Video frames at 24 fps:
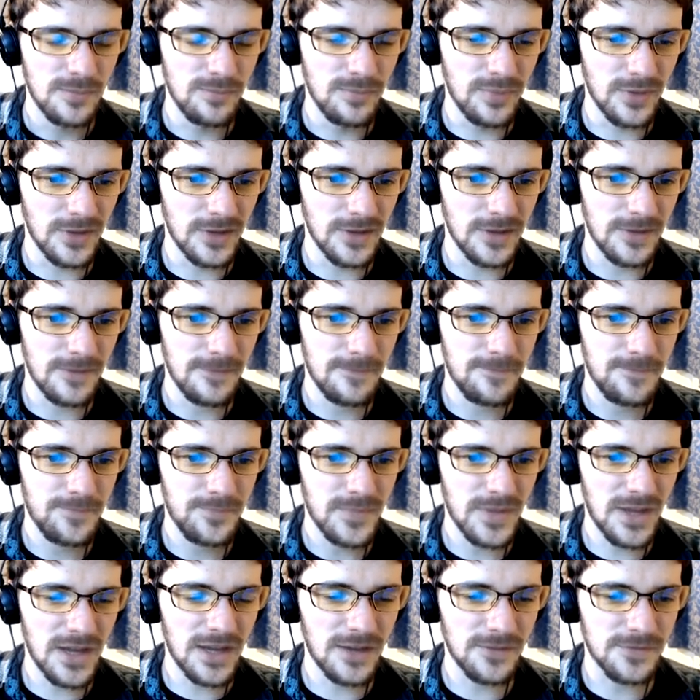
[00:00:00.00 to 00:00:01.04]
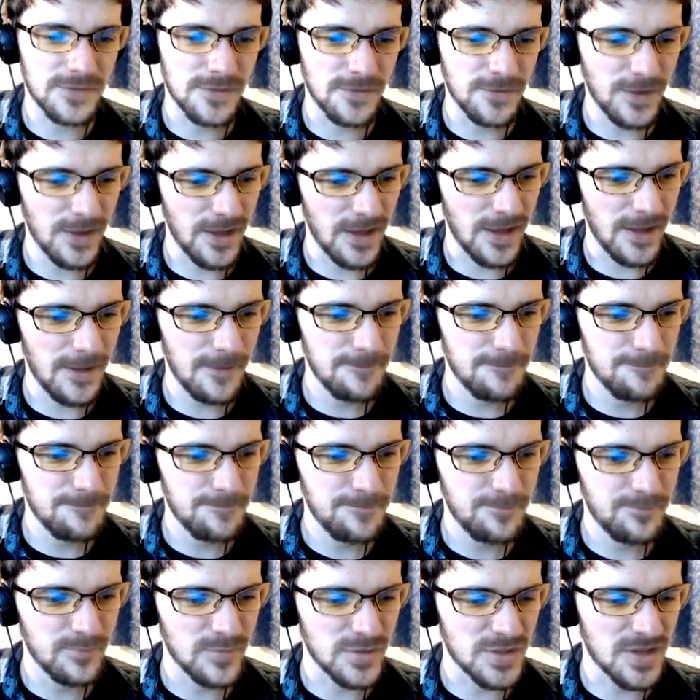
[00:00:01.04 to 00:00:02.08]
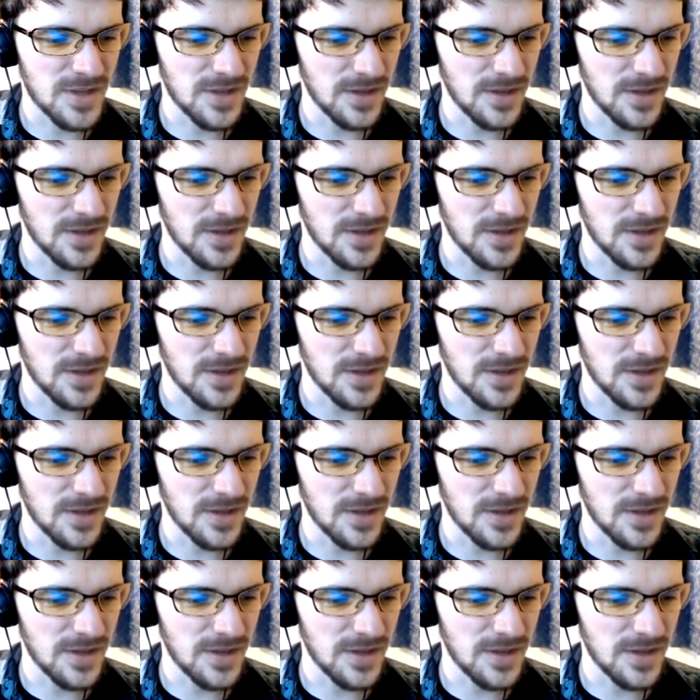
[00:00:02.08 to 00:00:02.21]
But after that, we